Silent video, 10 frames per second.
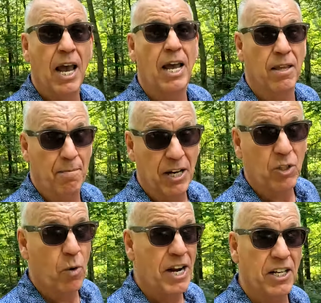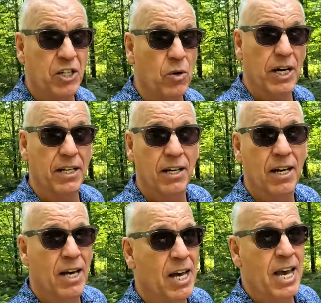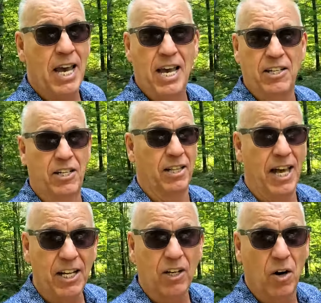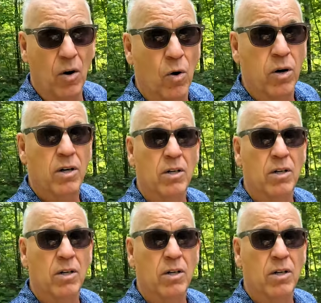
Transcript: And the best way to do it is to let it go,